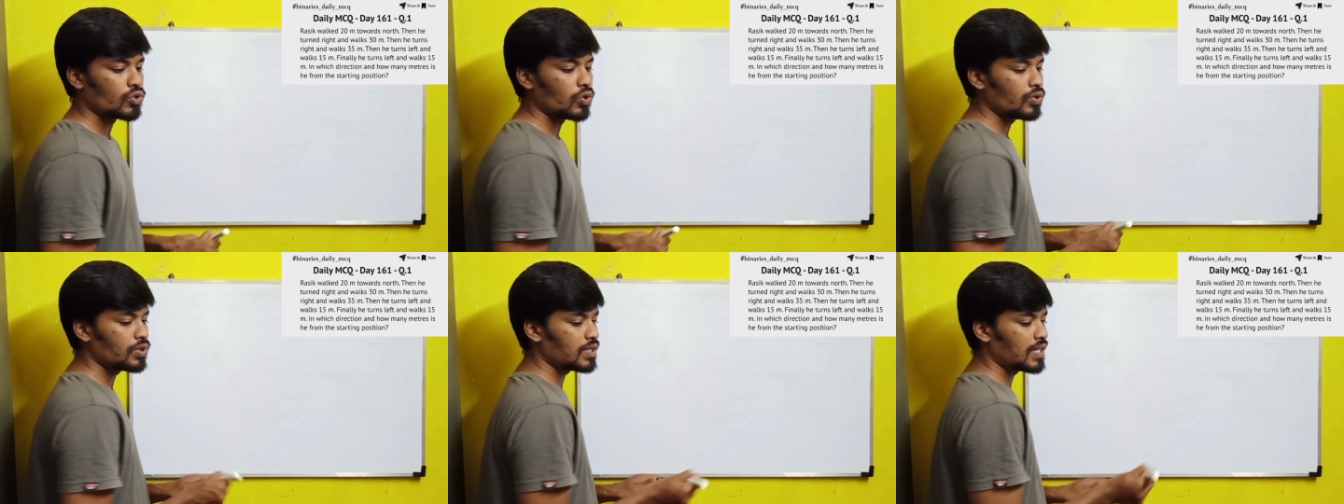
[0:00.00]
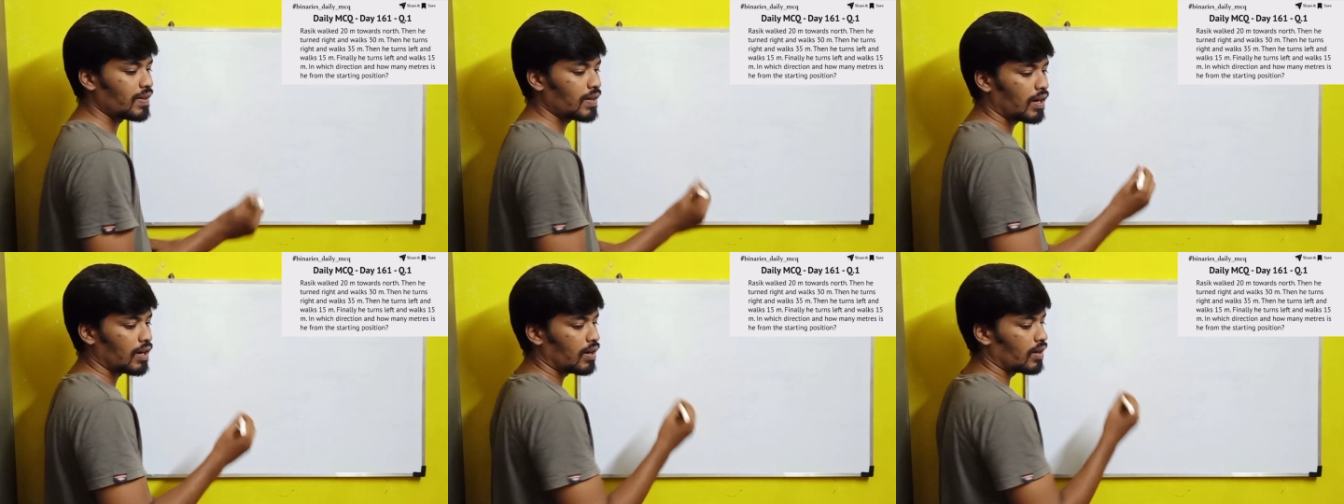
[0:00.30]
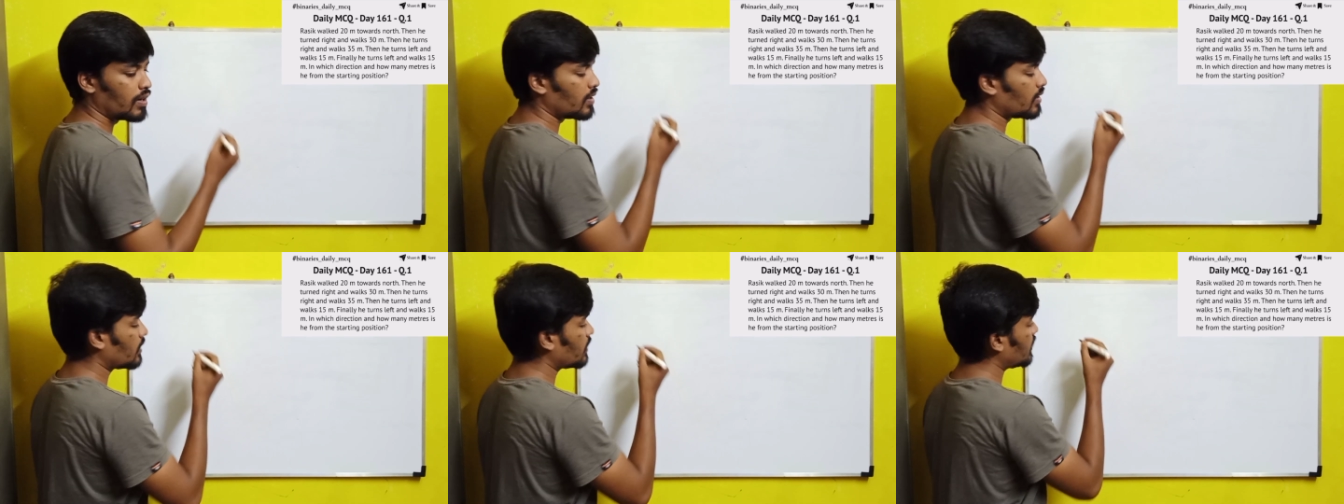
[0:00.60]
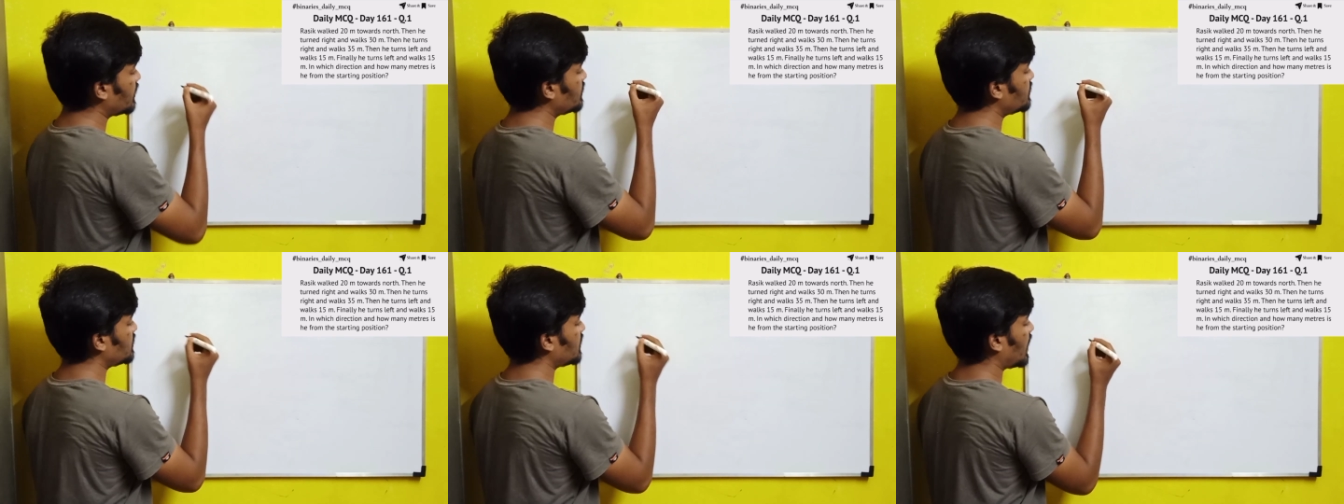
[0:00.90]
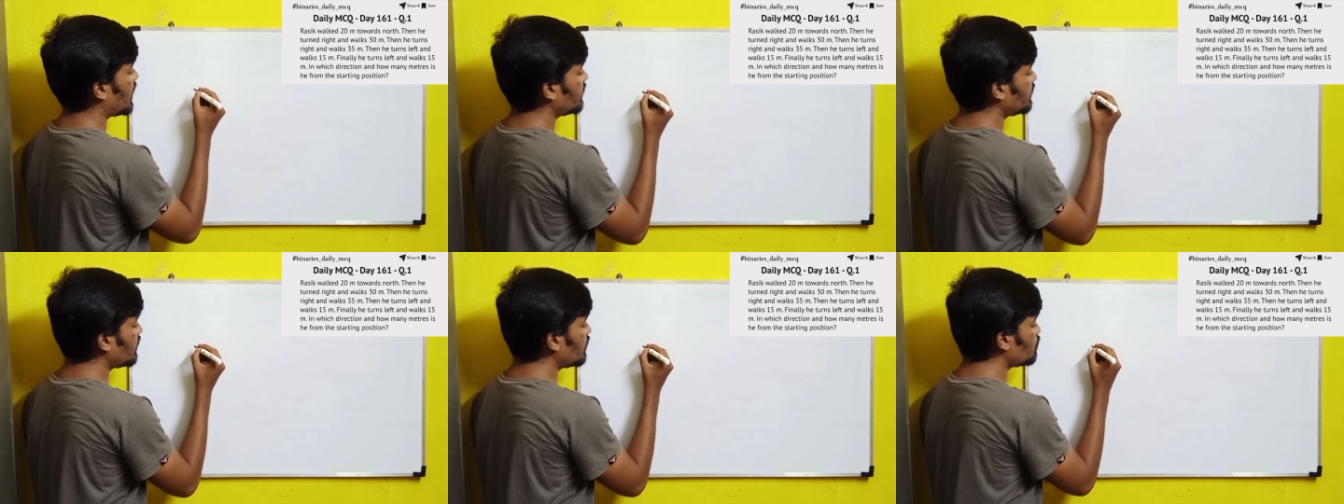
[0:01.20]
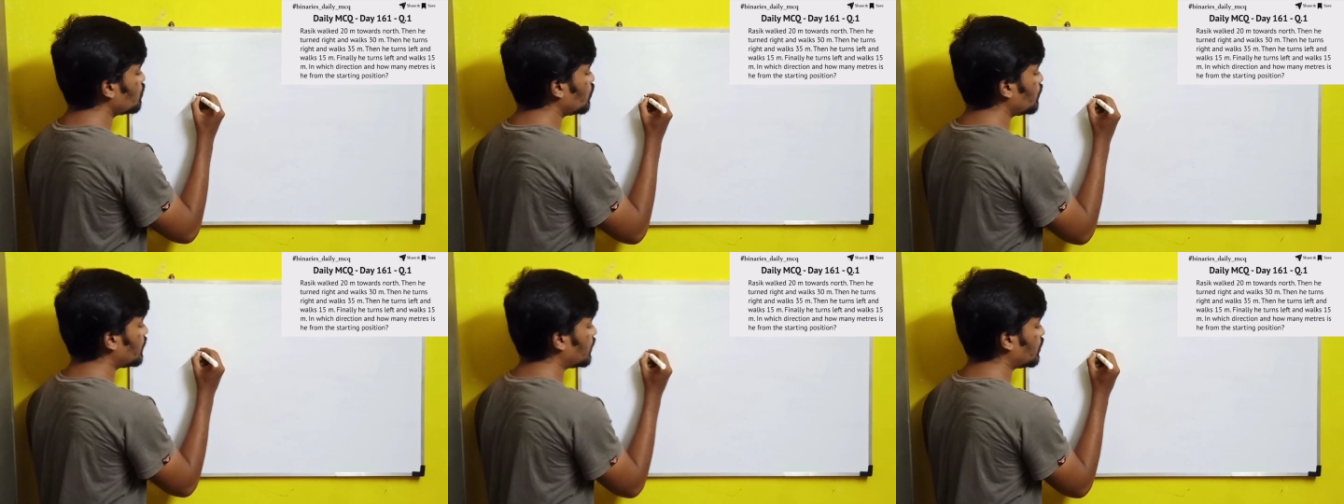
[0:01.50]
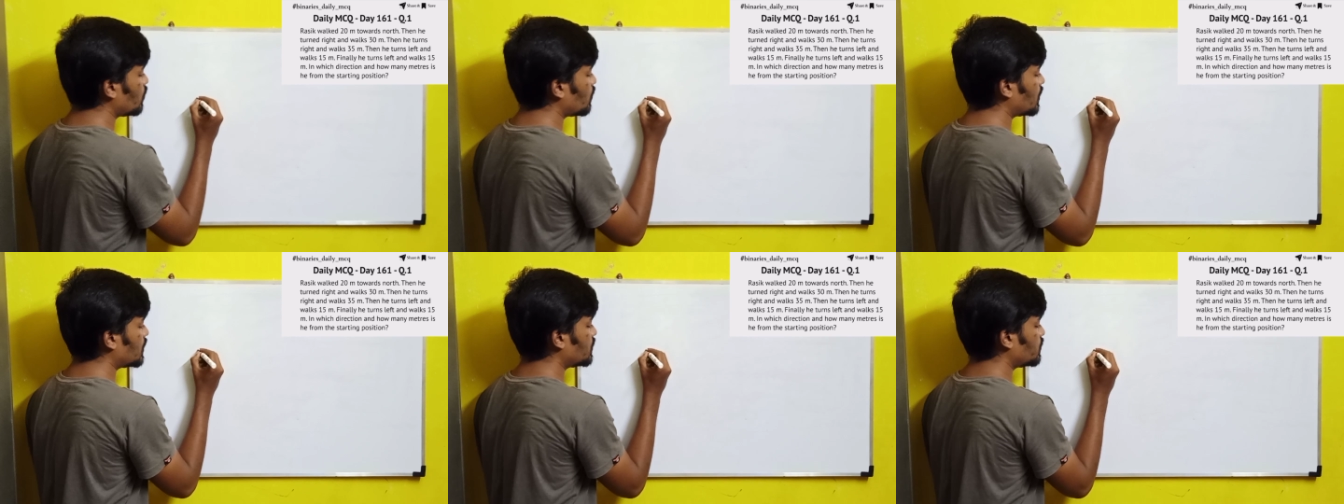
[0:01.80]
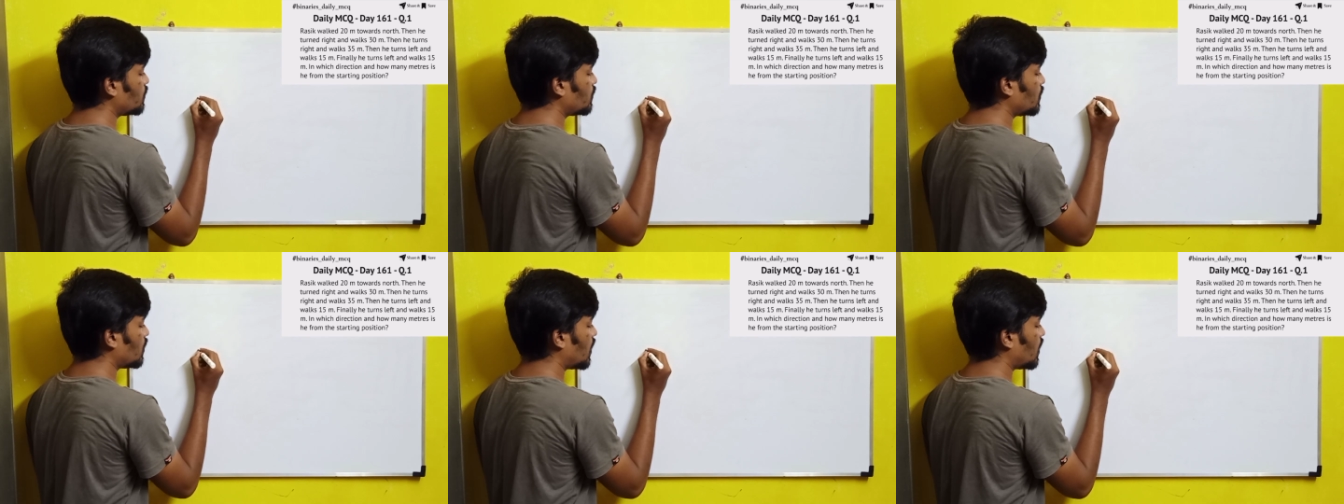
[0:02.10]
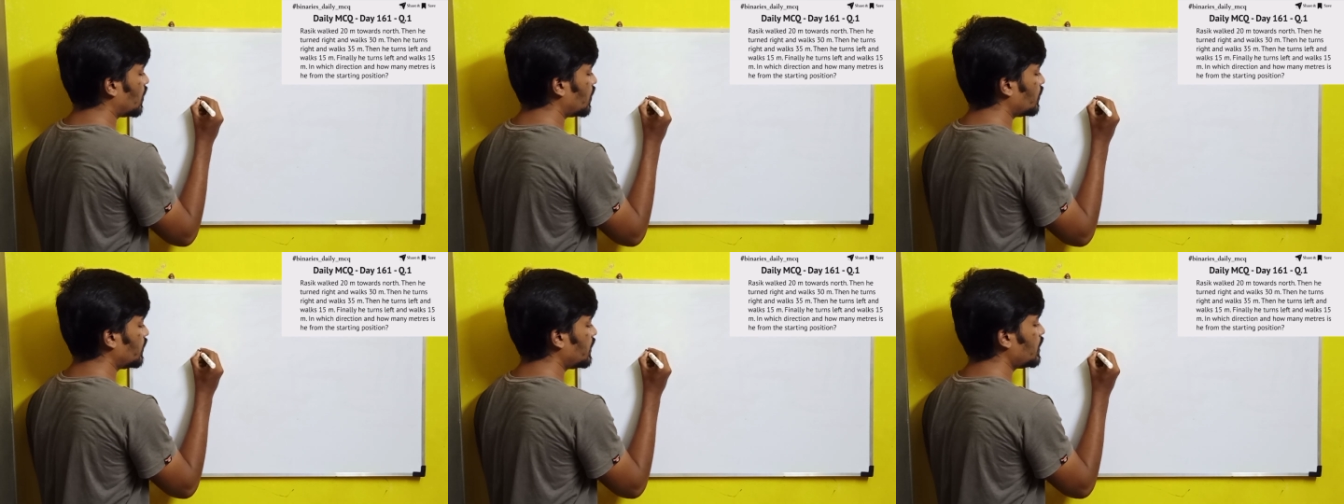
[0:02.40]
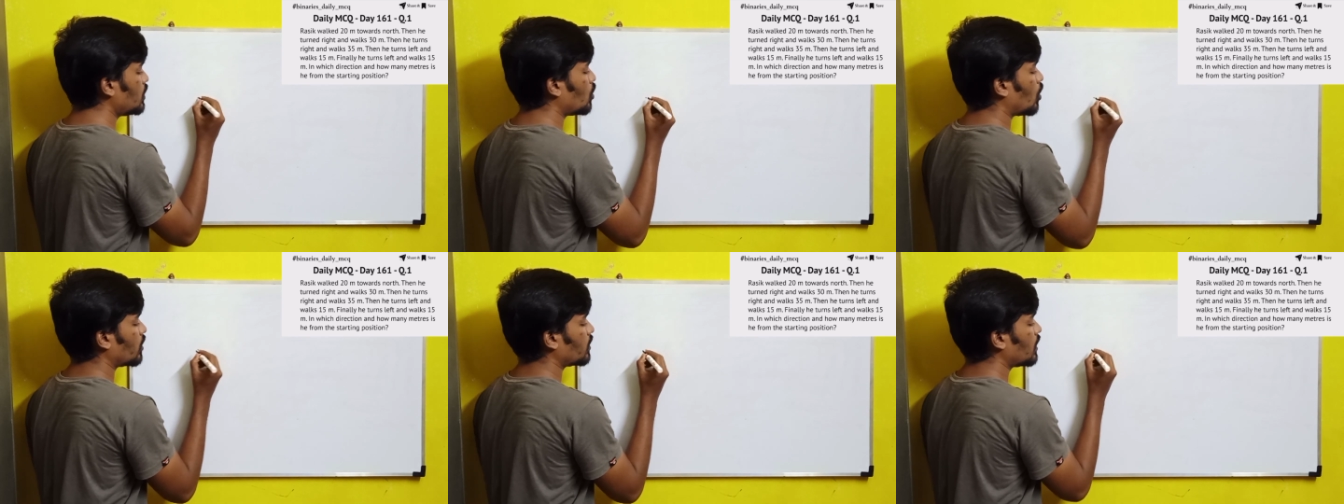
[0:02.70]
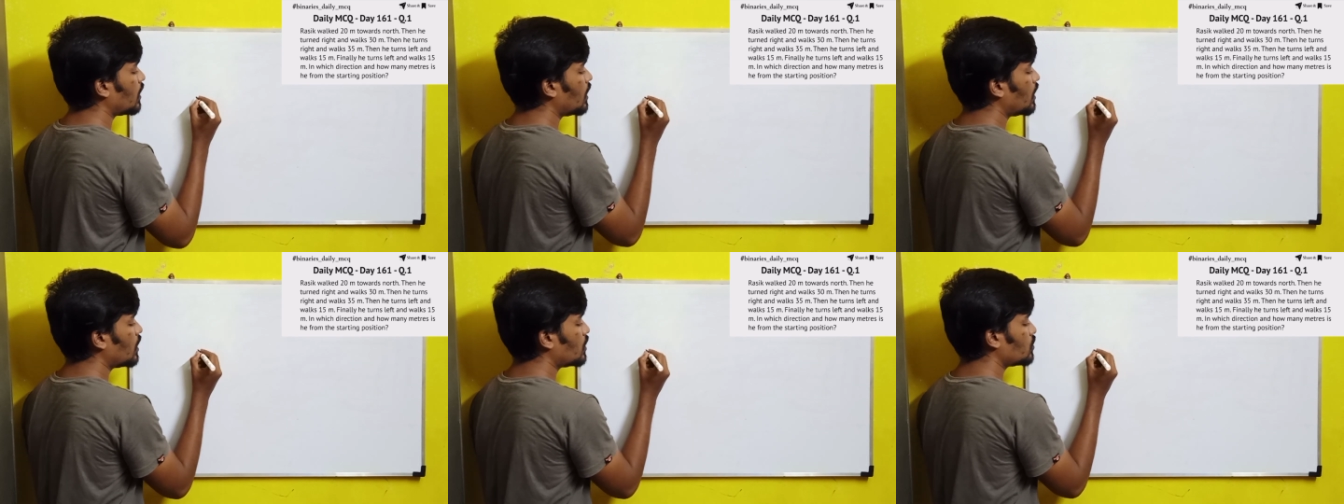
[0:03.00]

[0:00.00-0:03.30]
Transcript: So he started moving towards the north.